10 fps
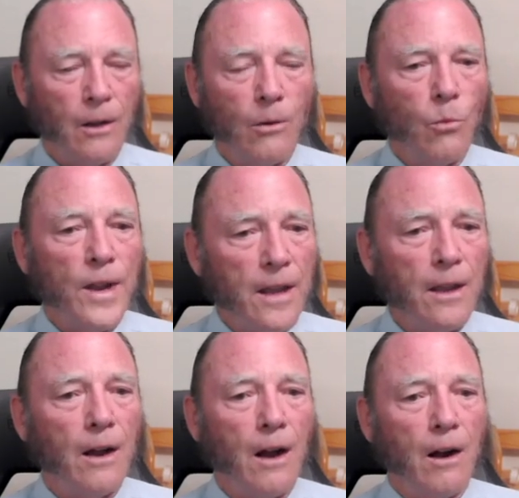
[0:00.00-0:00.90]

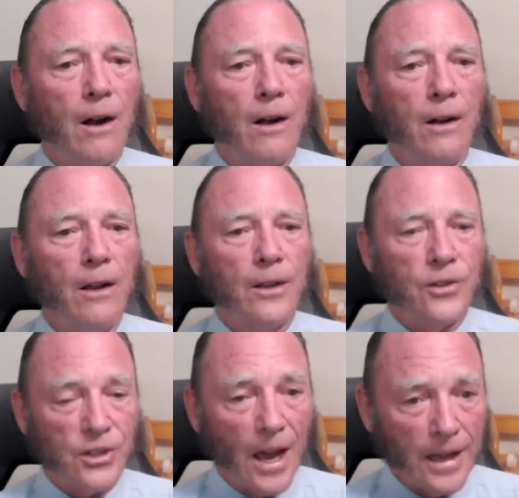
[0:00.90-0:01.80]
we are
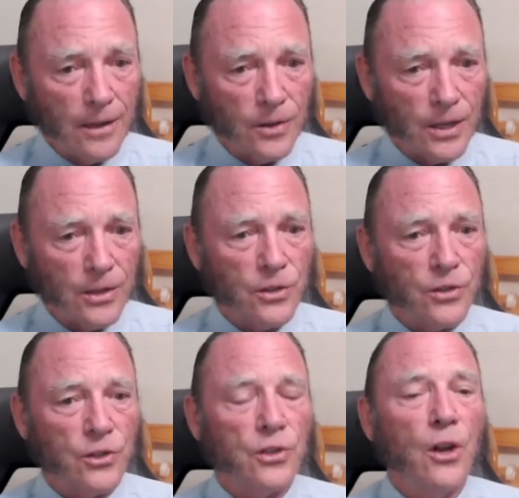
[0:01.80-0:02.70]

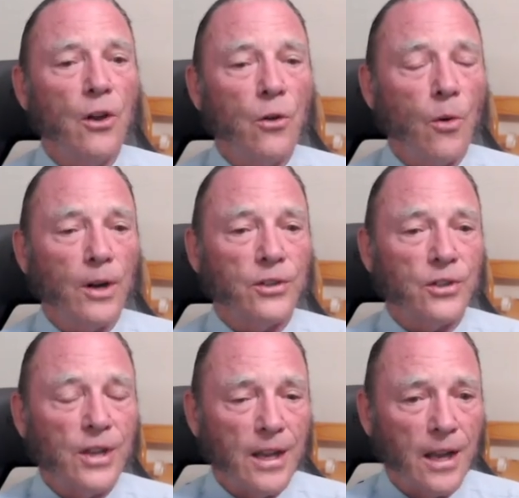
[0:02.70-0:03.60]
scientists who are
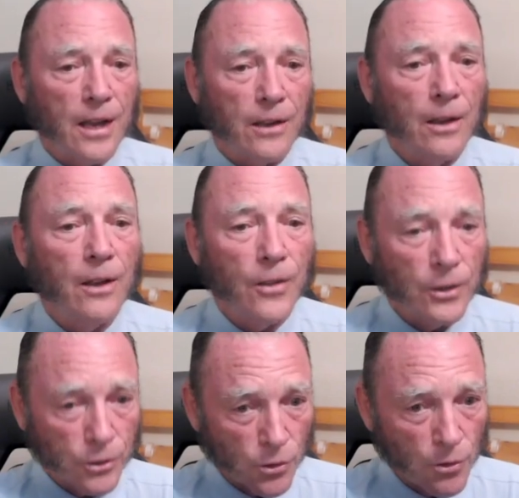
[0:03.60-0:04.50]
seeking the
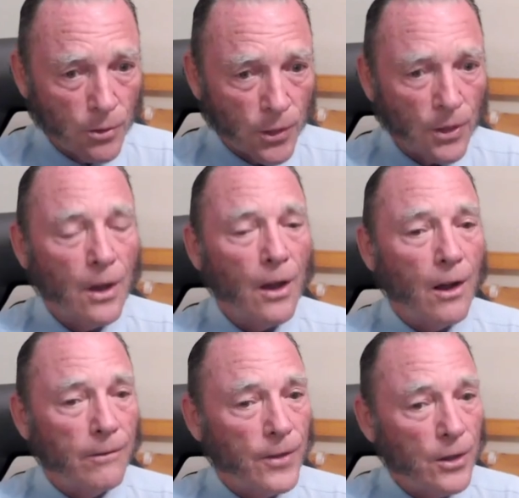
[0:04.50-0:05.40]
truth
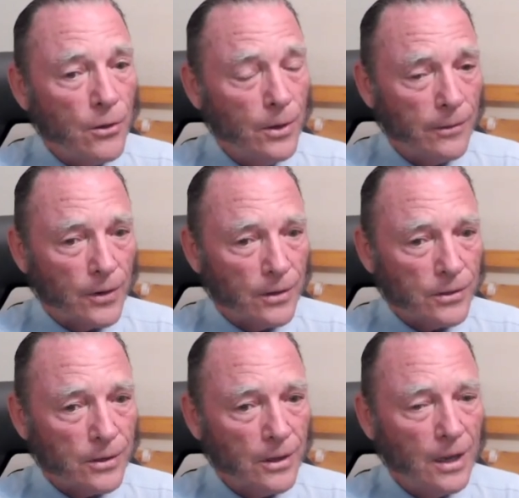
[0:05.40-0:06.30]
of the
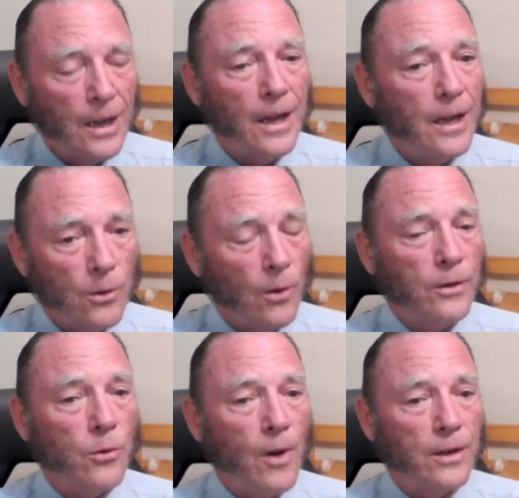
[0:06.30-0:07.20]
universe in order
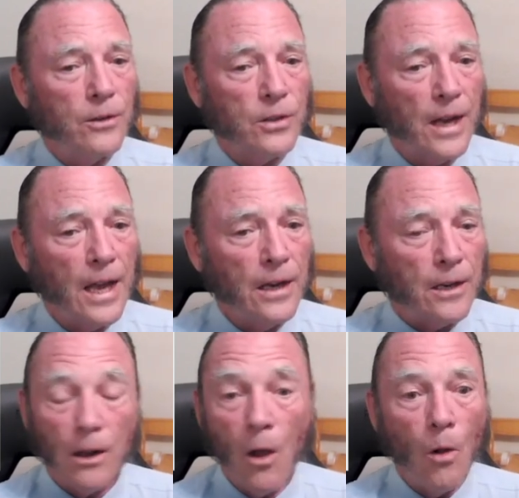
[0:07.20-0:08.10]
to understand
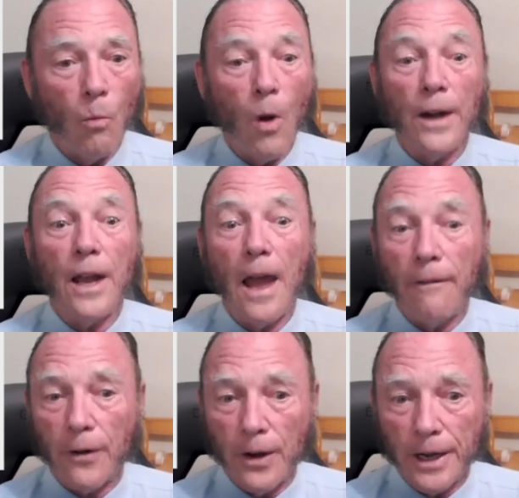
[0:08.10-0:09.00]
it, whatever it